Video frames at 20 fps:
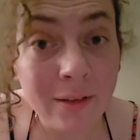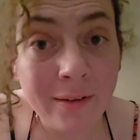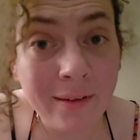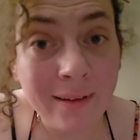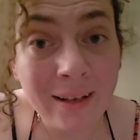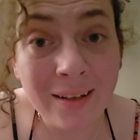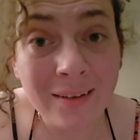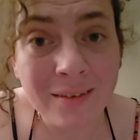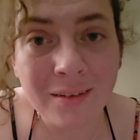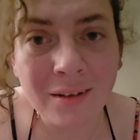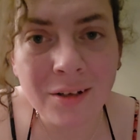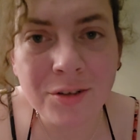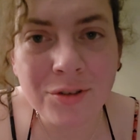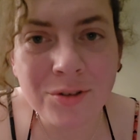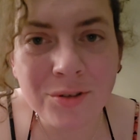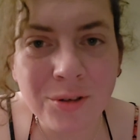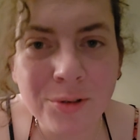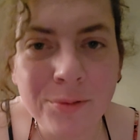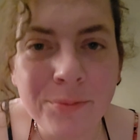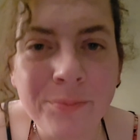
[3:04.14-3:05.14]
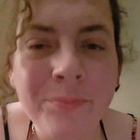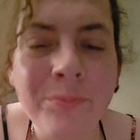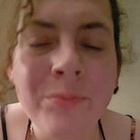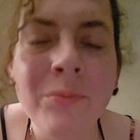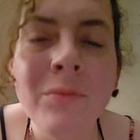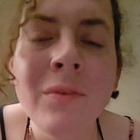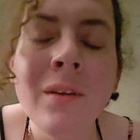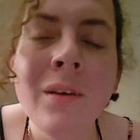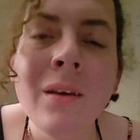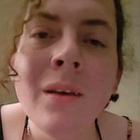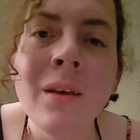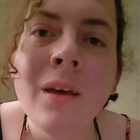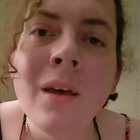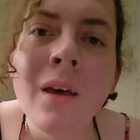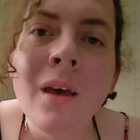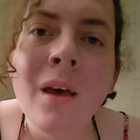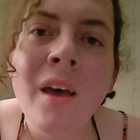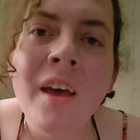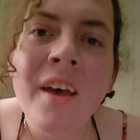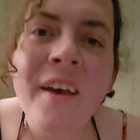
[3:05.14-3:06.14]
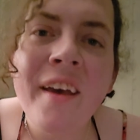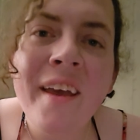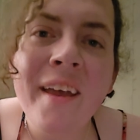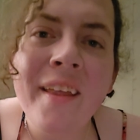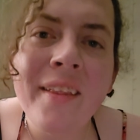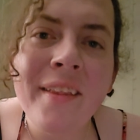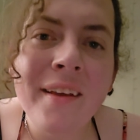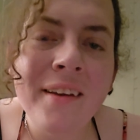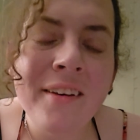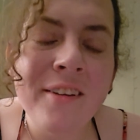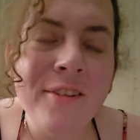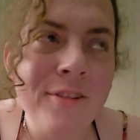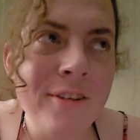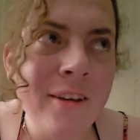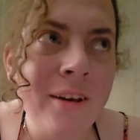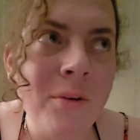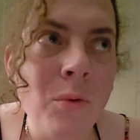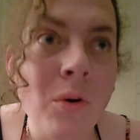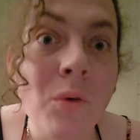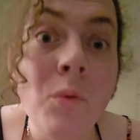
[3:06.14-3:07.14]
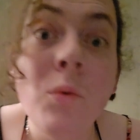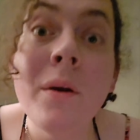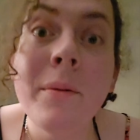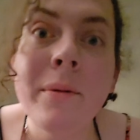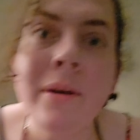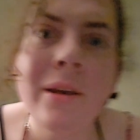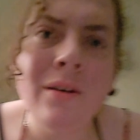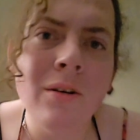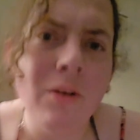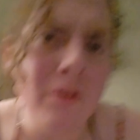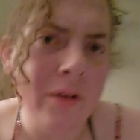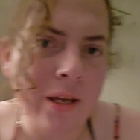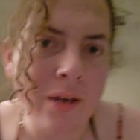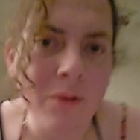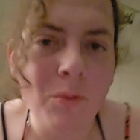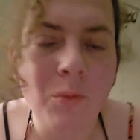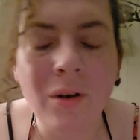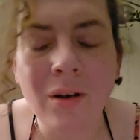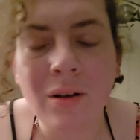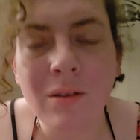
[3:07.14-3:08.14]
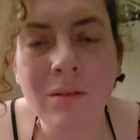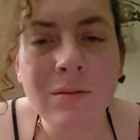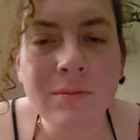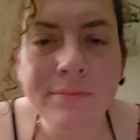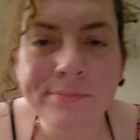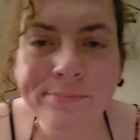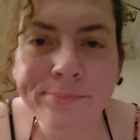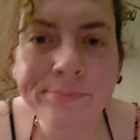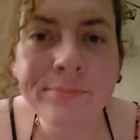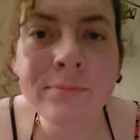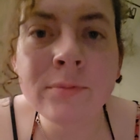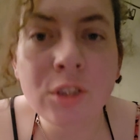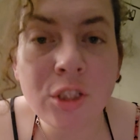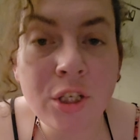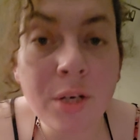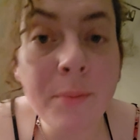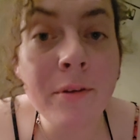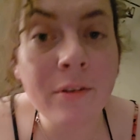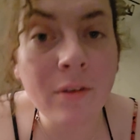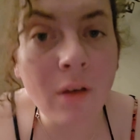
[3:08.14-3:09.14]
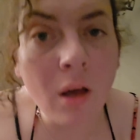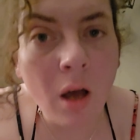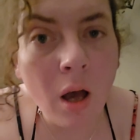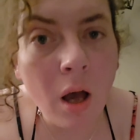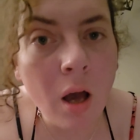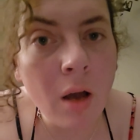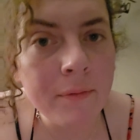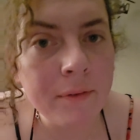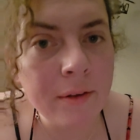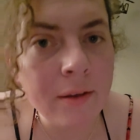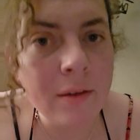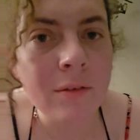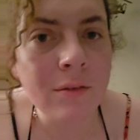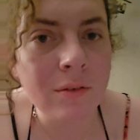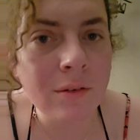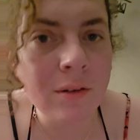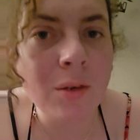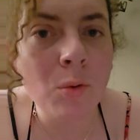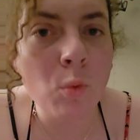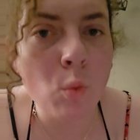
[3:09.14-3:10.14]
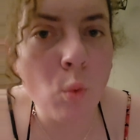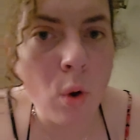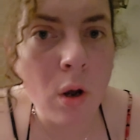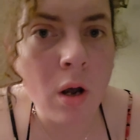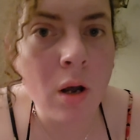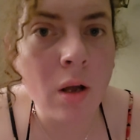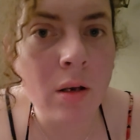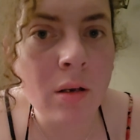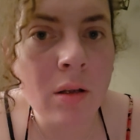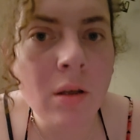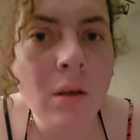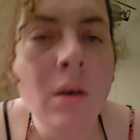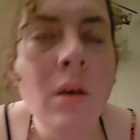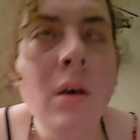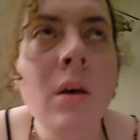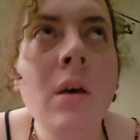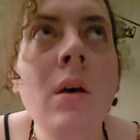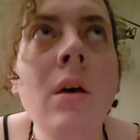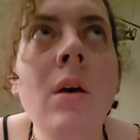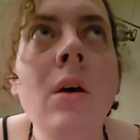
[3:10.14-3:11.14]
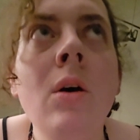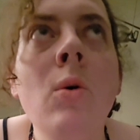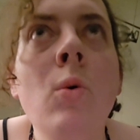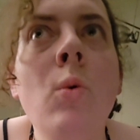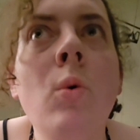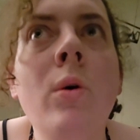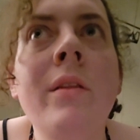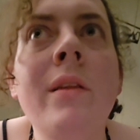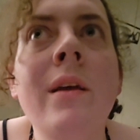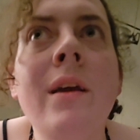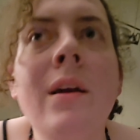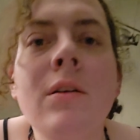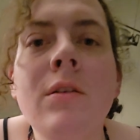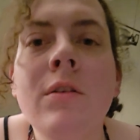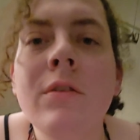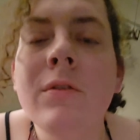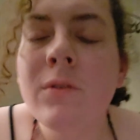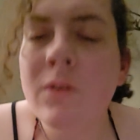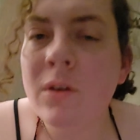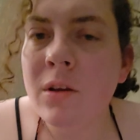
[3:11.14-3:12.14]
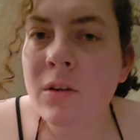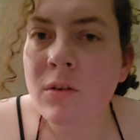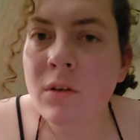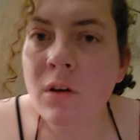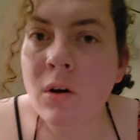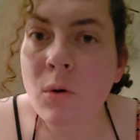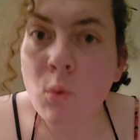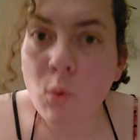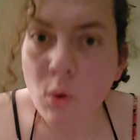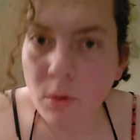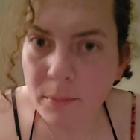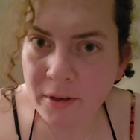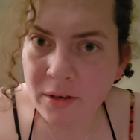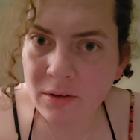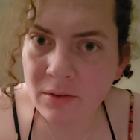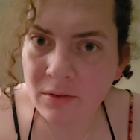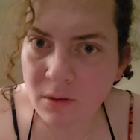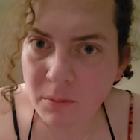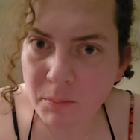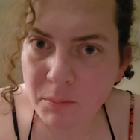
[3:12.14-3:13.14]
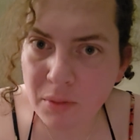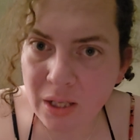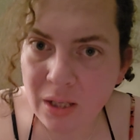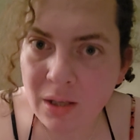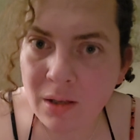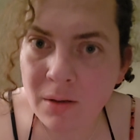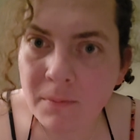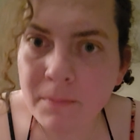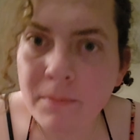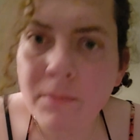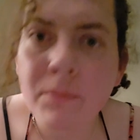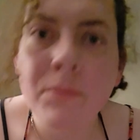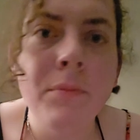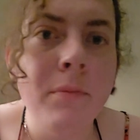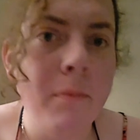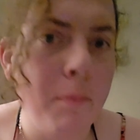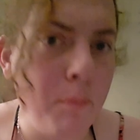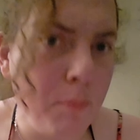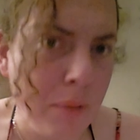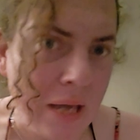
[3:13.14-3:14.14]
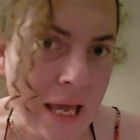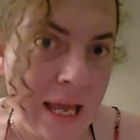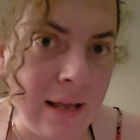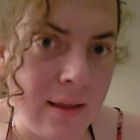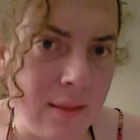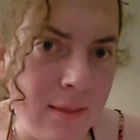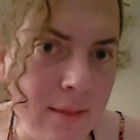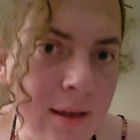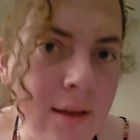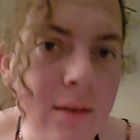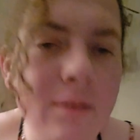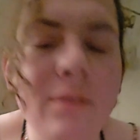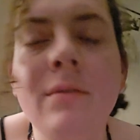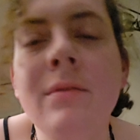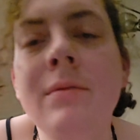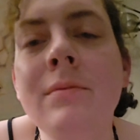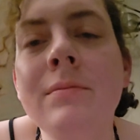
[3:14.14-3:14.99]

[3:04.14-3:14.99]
That's not true. And then you say, well, women. Okay, well, she must obviously want what they understood as a woman to be back then.